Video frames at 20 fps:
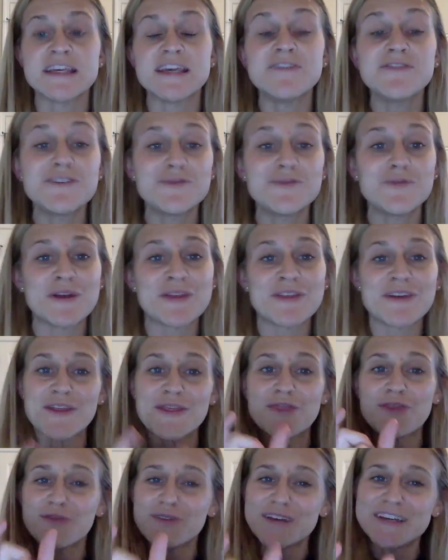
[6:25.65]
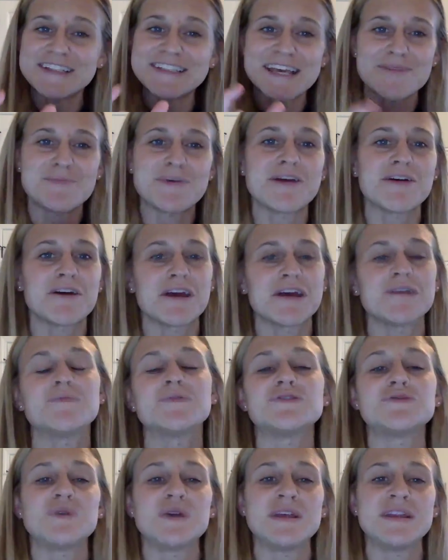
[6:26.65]
even with a 3-day period
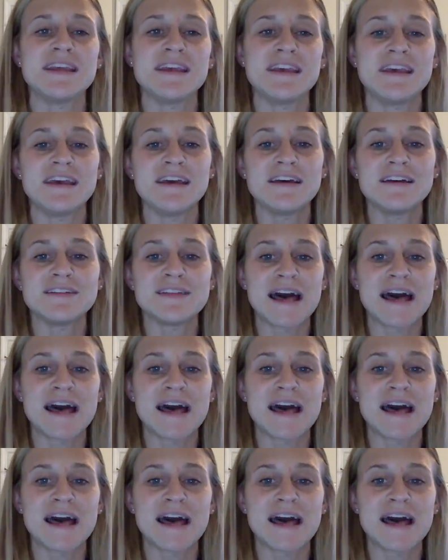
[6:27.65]
between the